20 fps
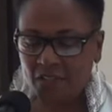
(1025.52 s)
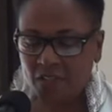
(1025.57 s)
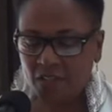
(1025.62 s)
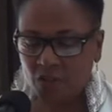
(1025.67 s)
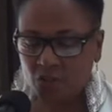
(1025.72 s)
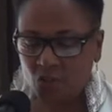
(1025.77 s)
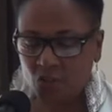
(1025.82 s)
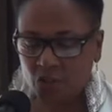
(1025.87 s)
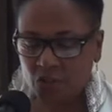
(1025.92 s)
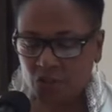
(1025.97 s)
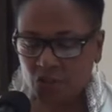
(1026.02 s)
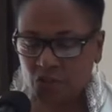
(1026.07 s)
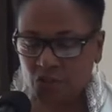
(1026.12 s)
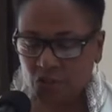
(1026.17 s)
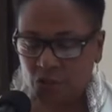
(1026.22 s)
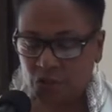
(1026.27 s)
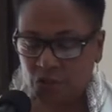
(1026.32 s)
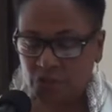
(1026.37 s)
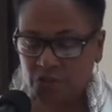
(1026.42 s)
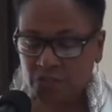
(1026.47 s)
an
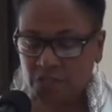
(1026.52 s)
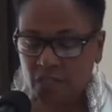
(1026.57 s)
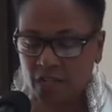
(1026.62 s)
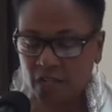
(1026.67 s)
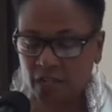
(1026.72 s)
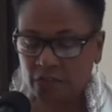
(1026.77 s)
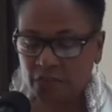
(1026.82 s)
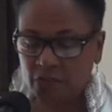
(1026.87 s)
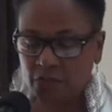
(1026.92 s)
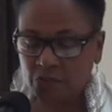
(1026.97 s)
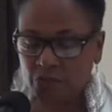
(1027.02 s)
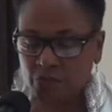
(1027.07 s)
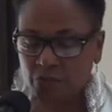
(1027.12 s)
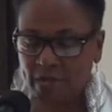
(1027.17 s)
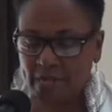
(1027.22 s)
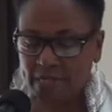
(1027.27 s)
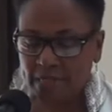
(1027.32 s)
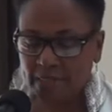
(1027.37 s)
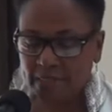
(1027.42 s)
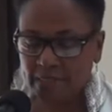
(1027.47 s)
article titled
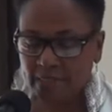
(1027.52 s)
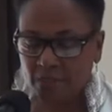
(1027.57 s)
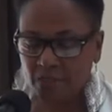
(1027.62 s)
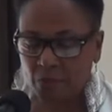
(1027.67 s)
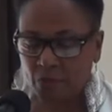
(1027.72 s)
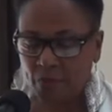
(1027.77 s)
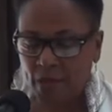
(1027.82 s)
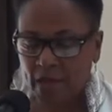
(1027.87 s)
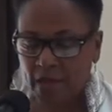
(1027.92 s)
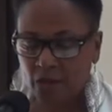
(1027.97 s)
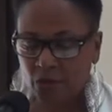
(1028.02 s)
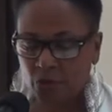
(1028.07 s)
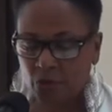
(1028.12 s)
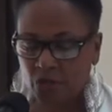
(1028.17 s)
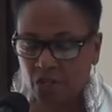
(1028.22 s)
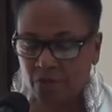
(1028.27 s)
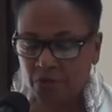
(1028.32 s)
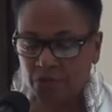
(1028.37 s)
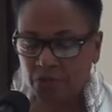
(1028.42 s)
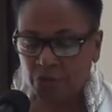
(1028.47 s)
Race, the Power
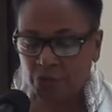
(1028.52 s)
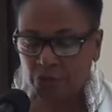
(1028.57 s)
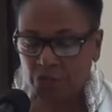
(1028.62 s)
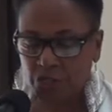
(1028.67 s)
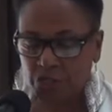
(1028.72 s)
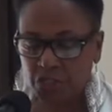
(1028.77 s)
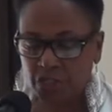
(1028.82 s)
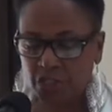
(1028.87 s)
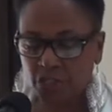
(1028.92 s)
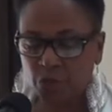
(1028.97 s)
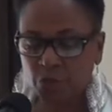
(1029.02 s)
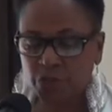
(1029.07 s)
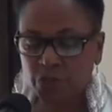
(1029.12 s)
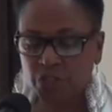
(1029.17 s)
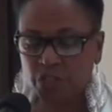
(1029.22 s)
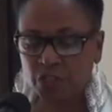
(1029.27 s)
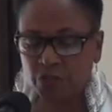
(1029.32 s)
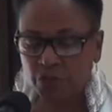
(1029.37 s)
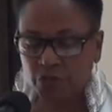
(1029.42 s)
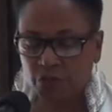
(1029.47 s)
of Illusion, it
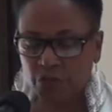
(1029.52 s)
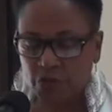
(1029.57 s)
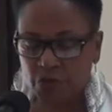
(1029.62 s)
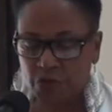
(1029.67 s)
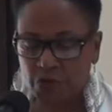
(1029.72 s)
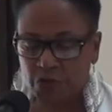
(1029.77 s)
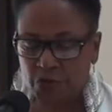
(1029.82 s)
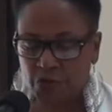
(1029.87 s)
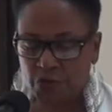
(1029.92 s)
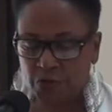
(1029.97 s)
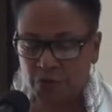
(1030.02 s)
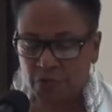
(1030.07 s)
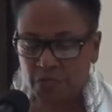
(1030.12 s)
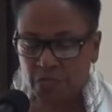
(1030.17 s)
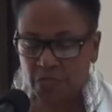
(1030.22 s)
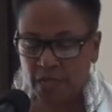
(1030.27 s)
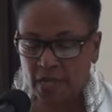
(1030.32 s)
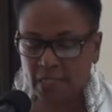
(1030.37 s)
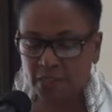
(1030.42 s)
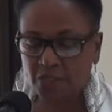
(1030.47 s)
was confirmed,
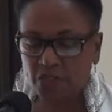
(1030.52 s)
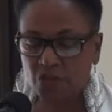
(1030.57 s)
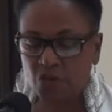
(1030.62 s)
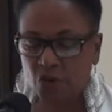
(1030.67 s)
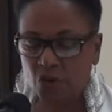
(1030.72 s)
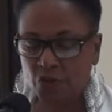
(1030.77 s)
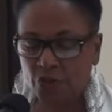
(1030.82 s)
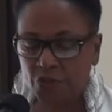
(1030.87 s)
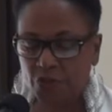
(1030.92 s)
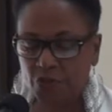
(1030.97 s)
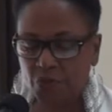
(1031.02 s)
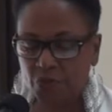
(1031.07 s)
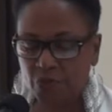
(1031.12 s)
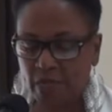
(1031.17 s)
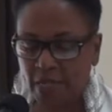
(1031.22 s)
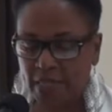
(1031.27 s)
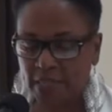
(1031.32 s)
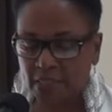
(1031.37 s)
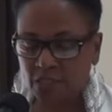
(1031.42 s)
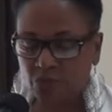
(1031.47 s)
as the author
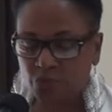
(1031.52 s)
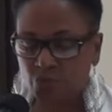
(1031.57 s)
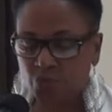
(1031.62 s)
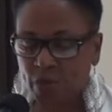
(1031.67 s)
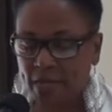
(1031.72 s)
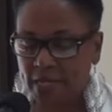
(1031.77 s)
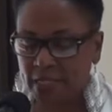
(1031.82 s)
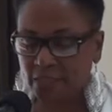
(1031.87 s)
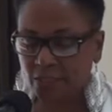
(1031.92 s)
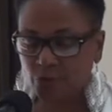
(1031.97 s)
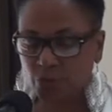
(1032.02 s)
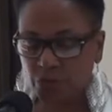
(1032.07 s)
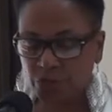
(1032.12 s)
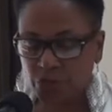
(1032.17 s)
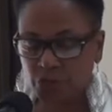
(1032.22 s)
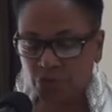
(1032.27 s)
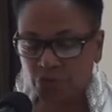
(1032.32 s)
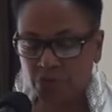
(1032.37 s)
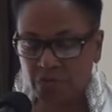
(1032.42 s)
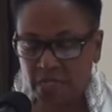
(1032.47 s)
writes, race
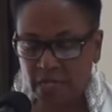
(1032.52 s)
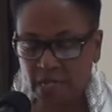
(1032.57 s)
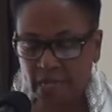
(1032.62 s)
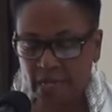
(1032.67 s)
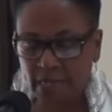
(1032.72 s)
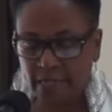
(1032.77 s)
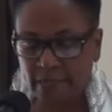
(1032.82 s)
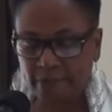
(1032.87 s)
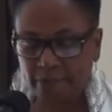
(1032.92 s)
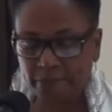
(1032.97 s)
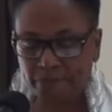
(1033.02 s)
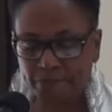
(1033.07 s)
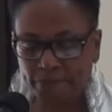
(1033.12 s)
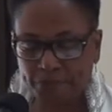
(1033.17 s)
was created.